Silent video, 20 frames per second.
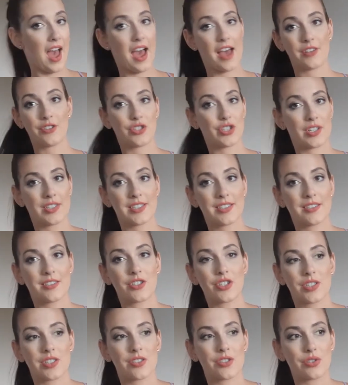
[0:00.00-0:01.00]

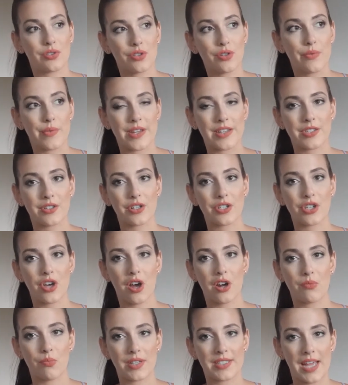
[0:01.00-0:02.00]
Just do your research on
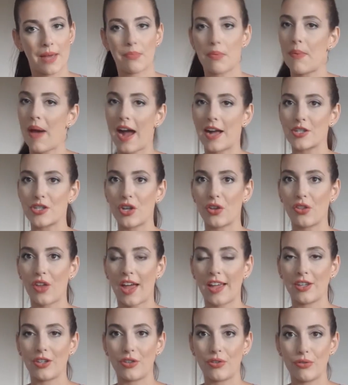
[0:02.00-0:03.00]
what type of pageant that
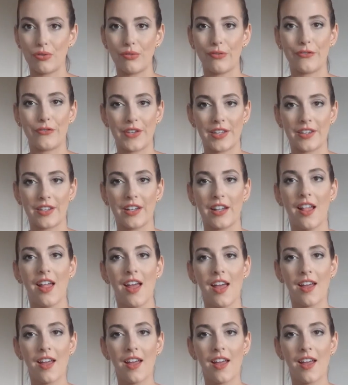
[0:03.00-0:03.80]
you feel